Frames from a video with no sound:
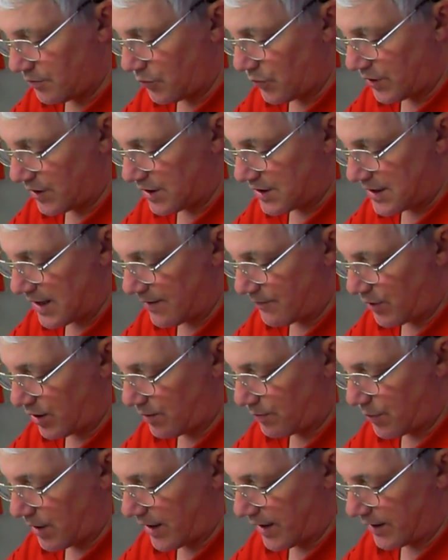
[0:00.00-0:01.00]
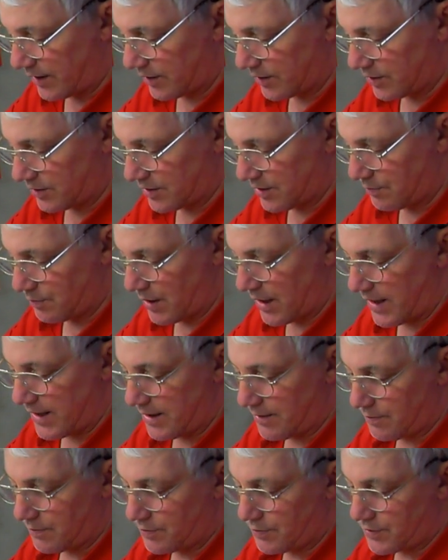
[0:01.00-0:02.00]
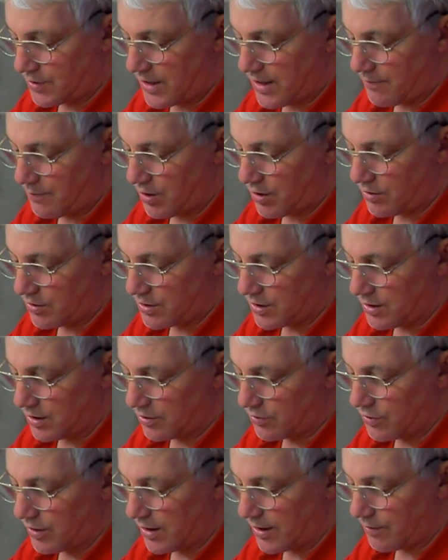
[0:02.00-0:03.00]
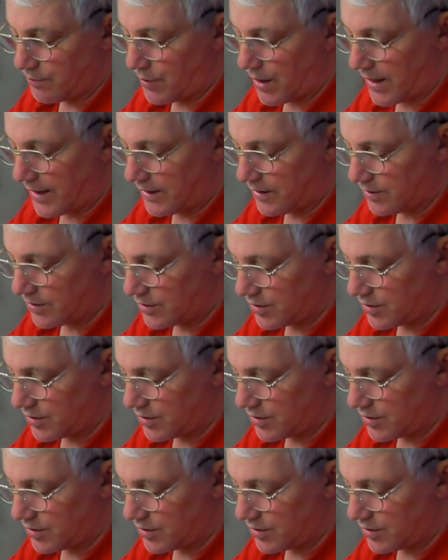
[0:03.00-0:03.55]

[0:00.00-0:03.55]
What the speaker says: with the Tamiya paint, because the Tamiya is an acrylic paint,